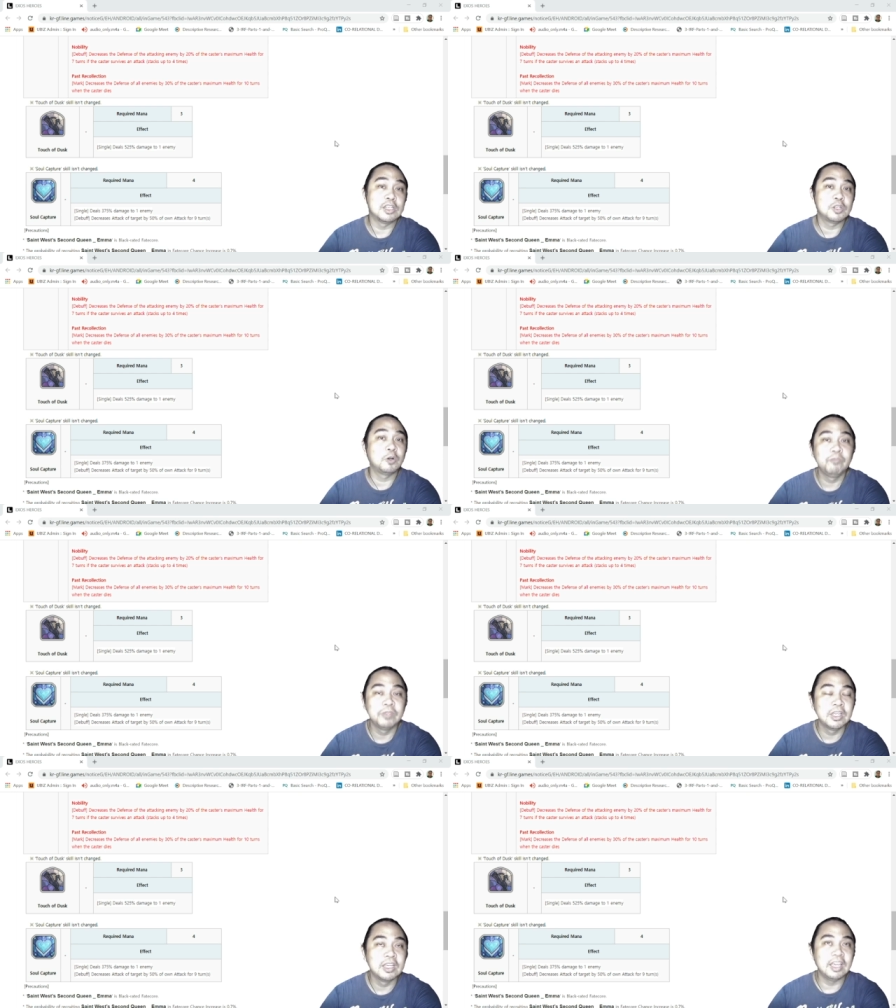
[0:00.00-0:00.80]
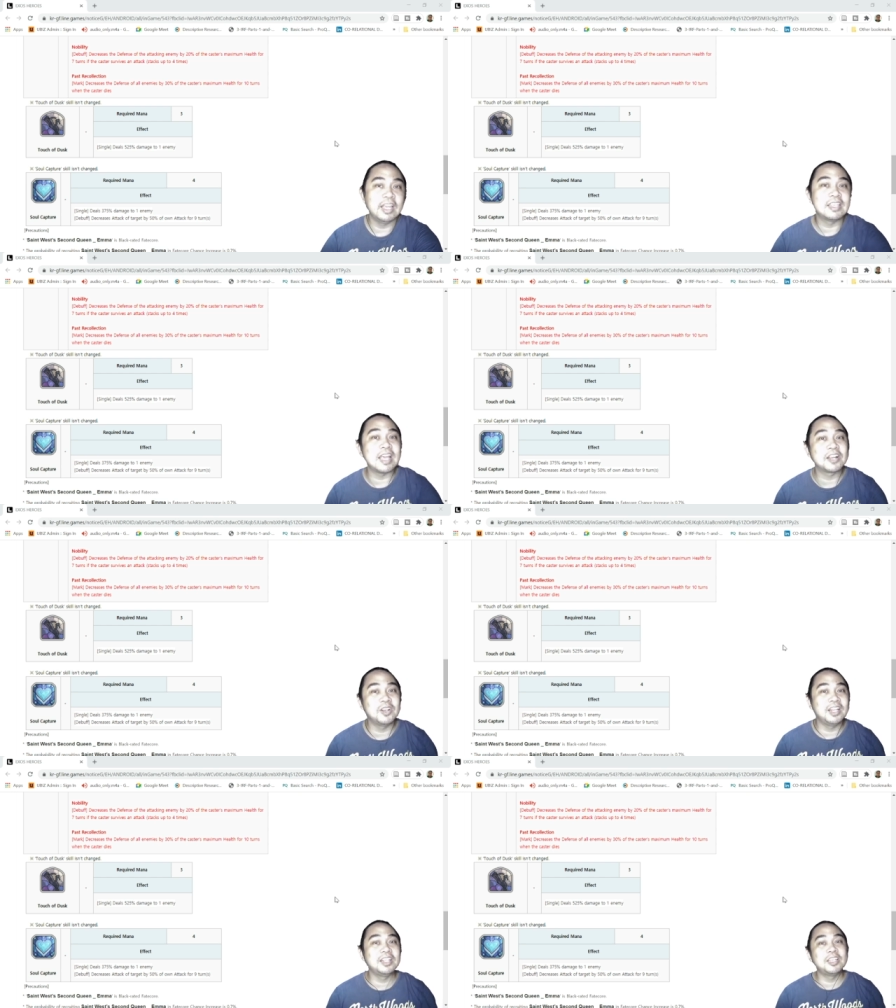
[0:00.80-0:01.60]
So it's
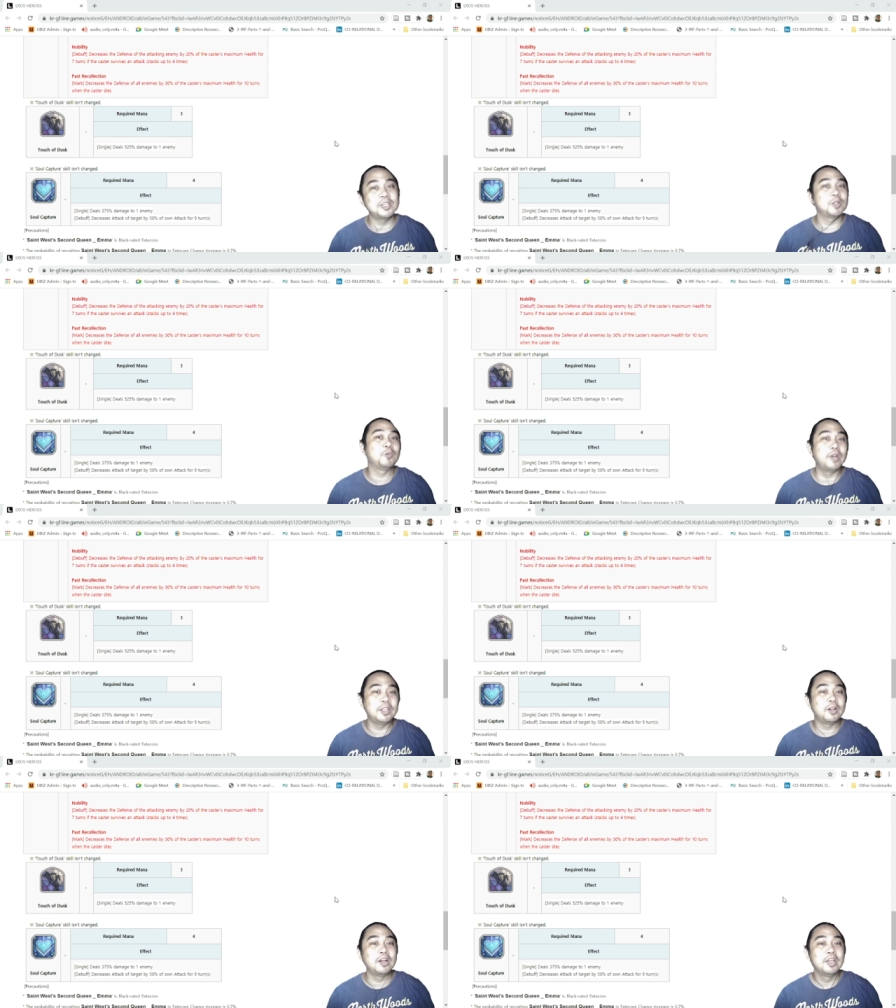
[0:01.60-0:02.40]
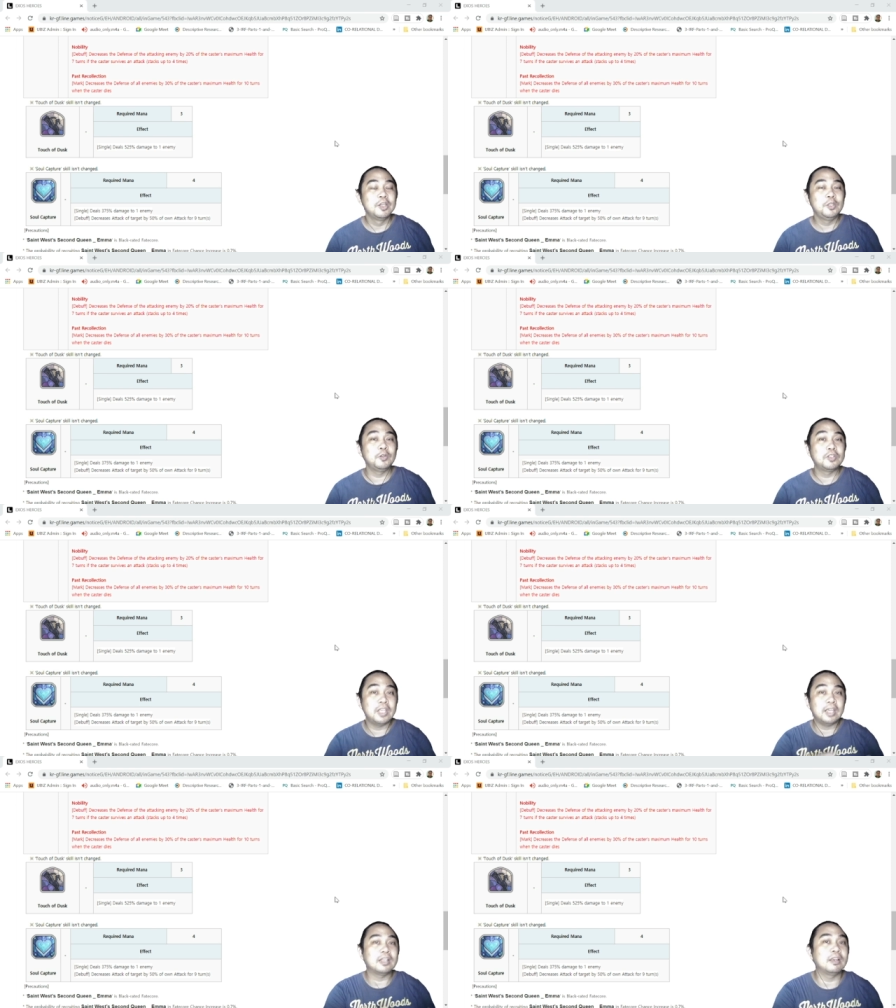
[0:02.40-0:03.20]
actually a decision whether you
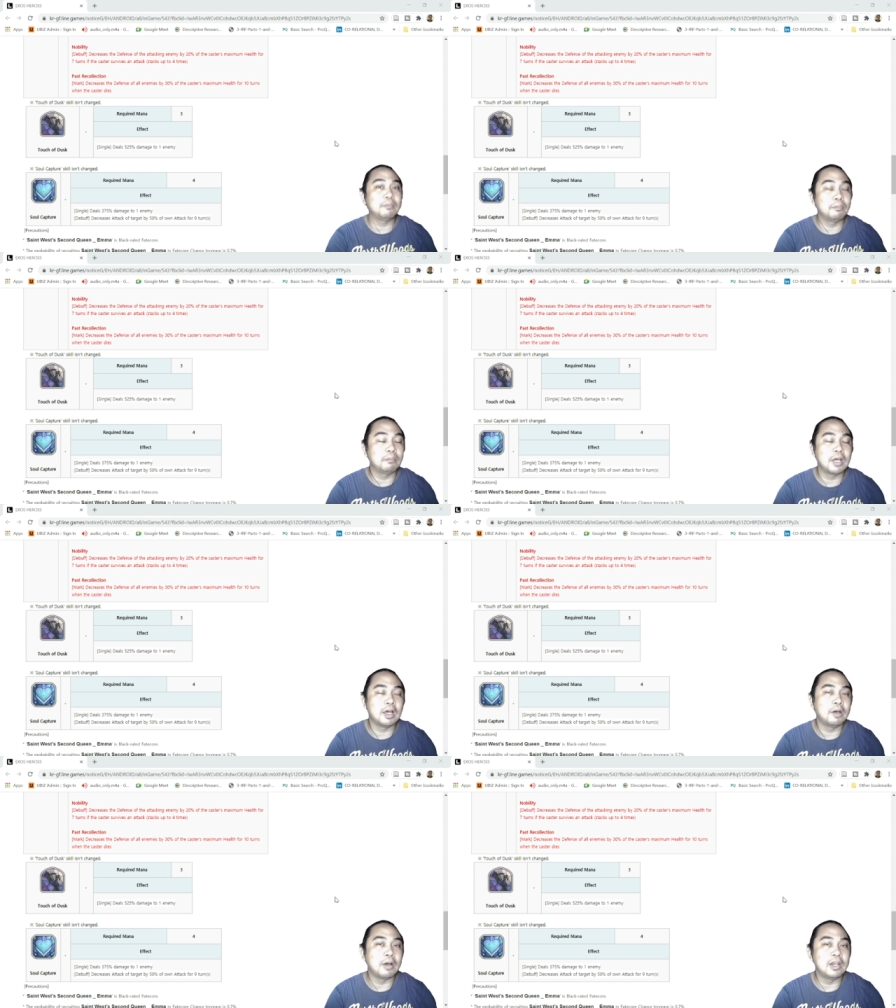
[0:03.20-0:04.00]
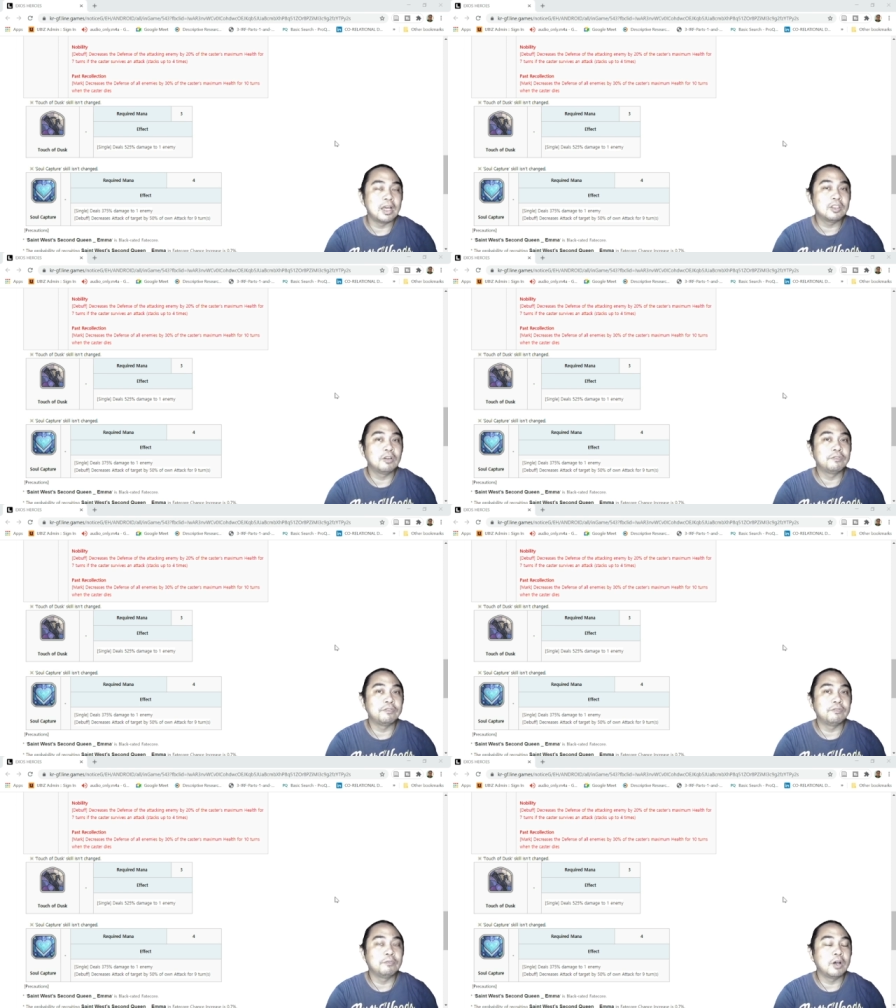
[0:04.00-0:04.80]
take uh, a lot of
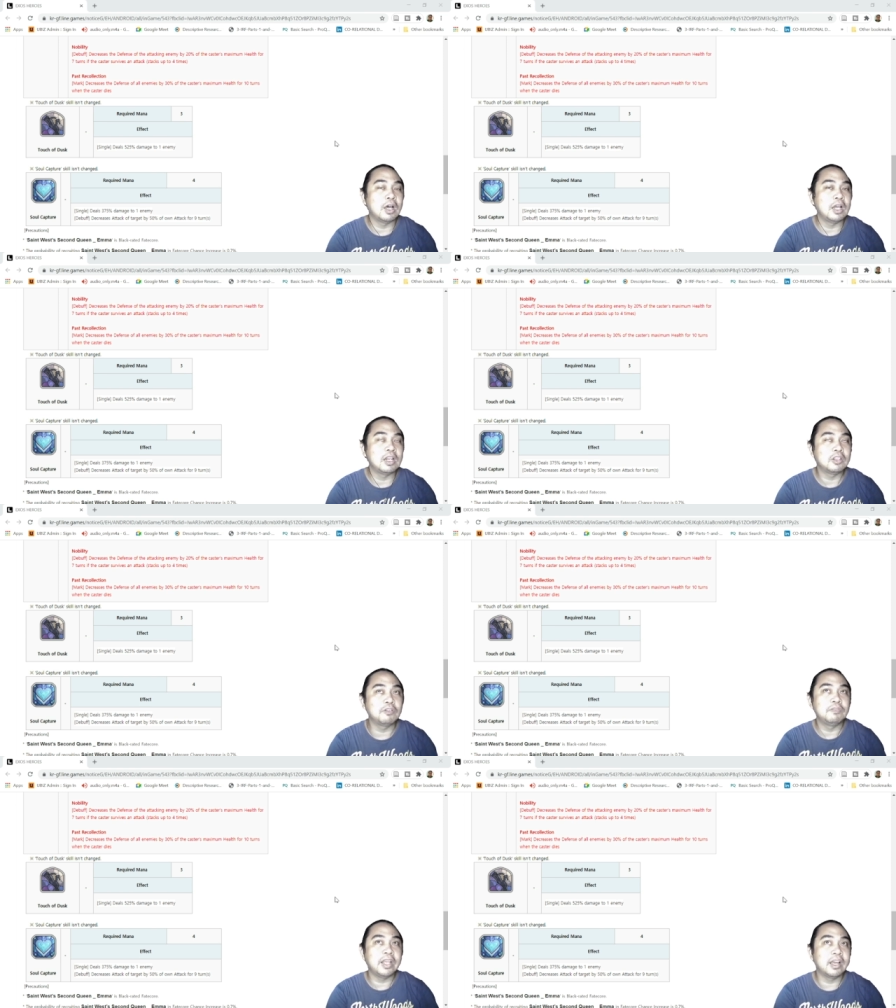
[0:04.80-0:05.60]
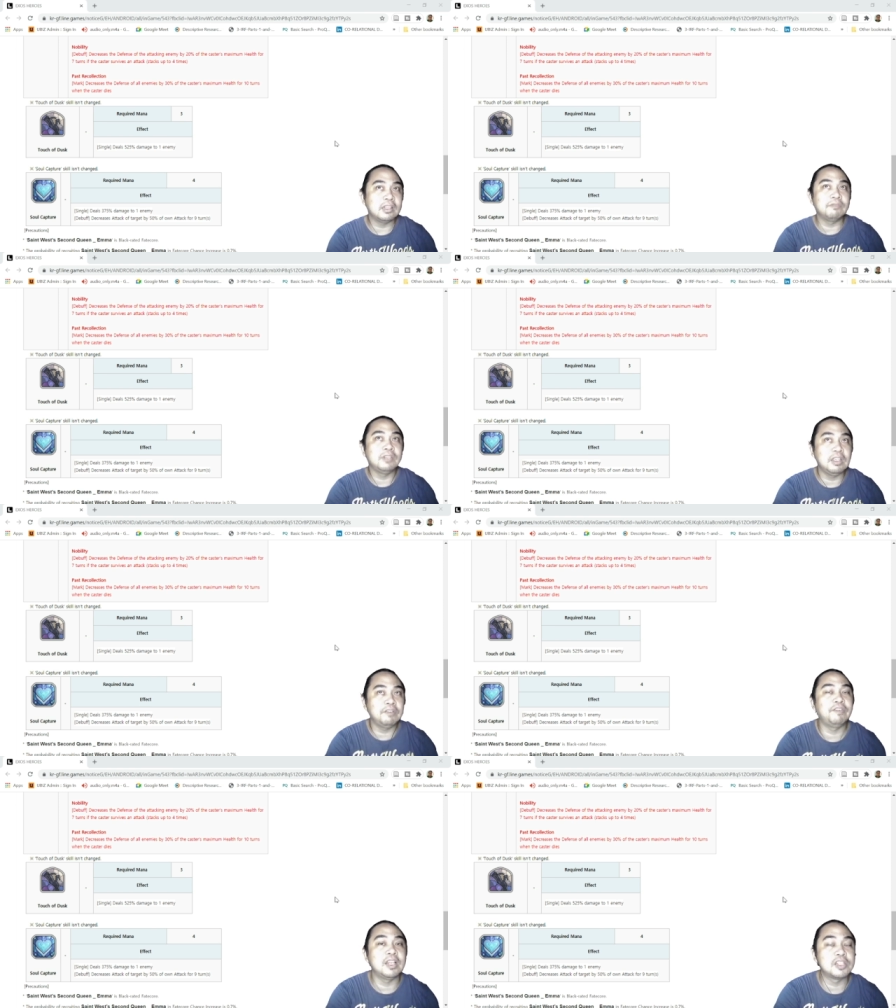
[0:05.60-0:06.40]
a lot of negative
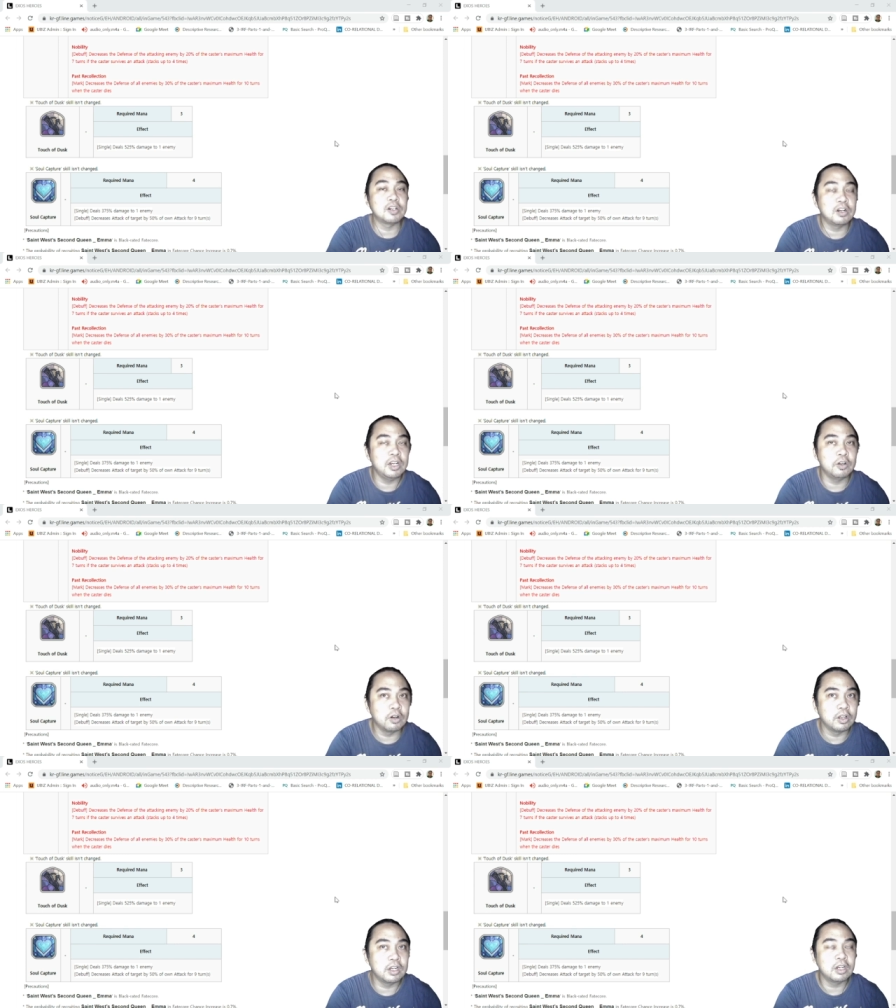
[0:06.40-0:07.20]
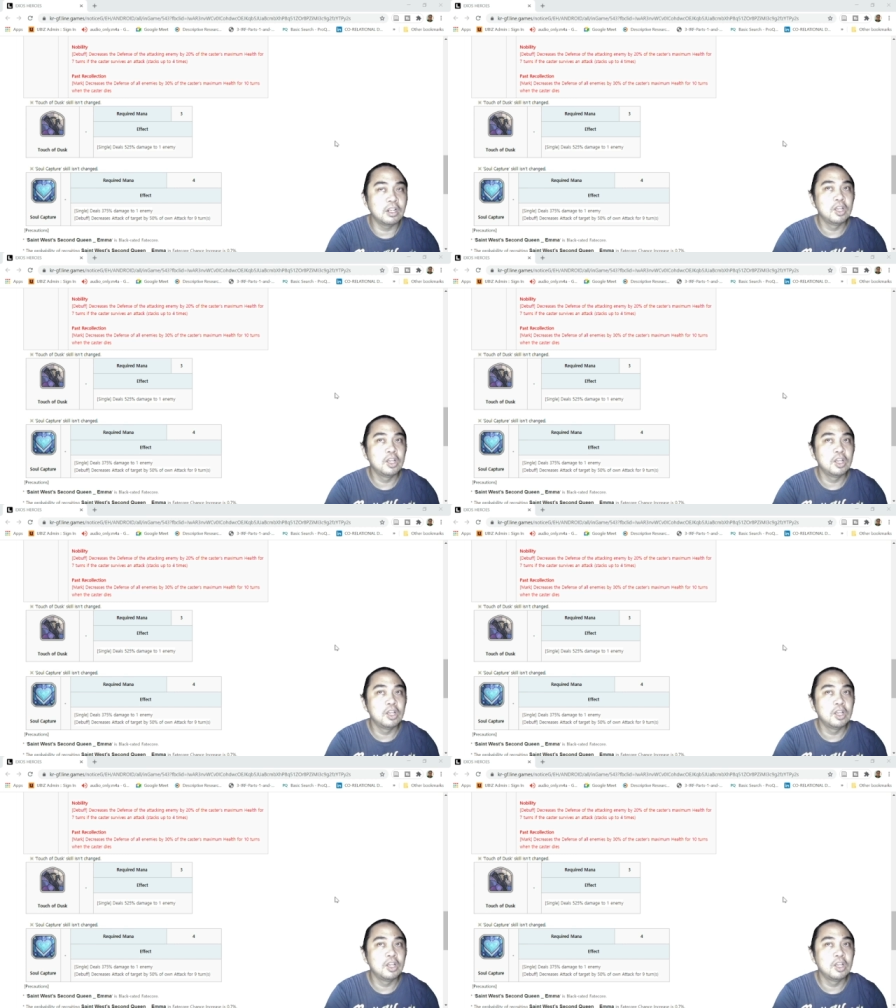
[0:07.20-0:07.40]
defense early on,